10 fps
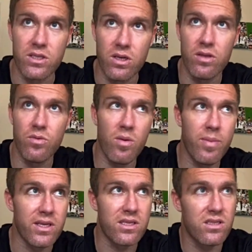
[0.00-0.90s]
So the walk
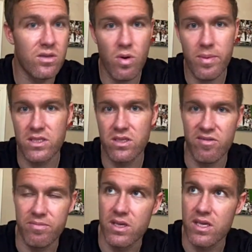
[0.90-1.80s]
bike's
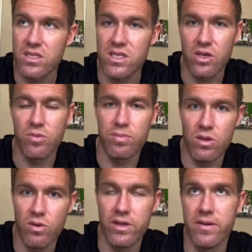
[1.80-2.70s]
tough. It gives it a good
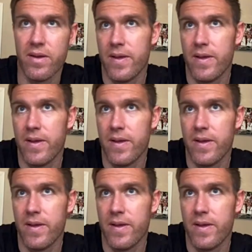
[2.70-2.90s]
blow in.